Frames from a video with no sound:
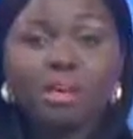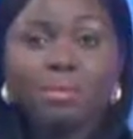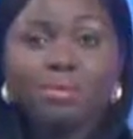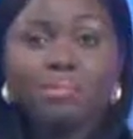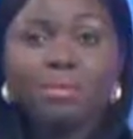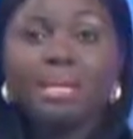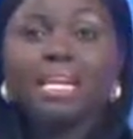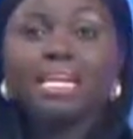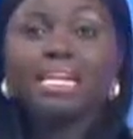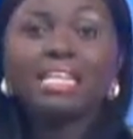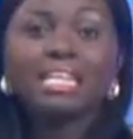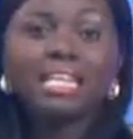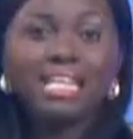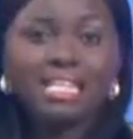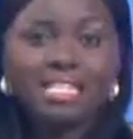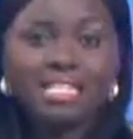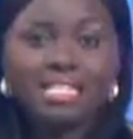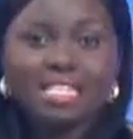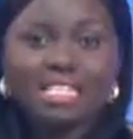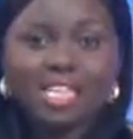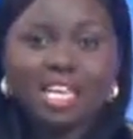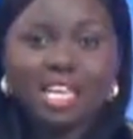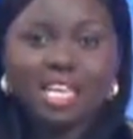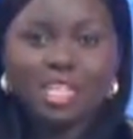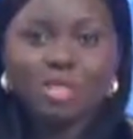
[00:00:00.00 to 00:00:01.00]

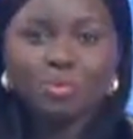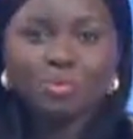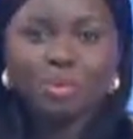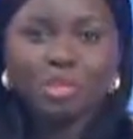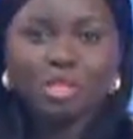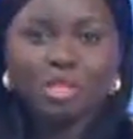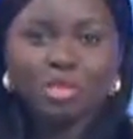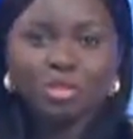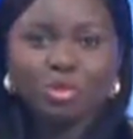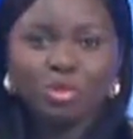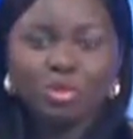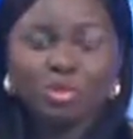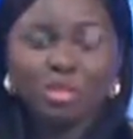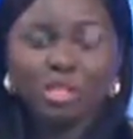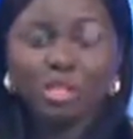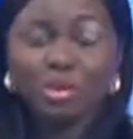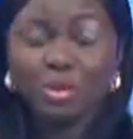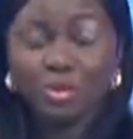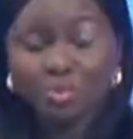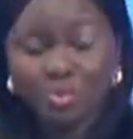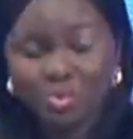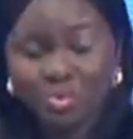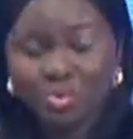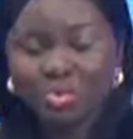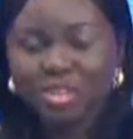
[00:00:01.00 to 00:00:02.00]
mechanizing aspects of their
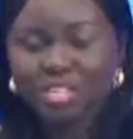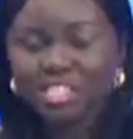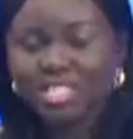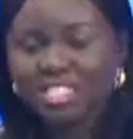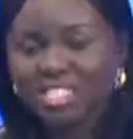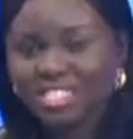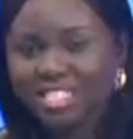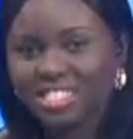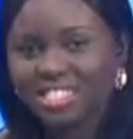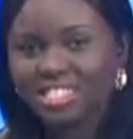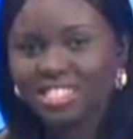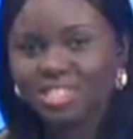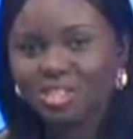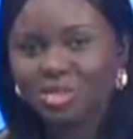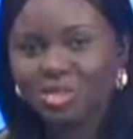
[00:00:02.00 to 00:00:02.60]
operations.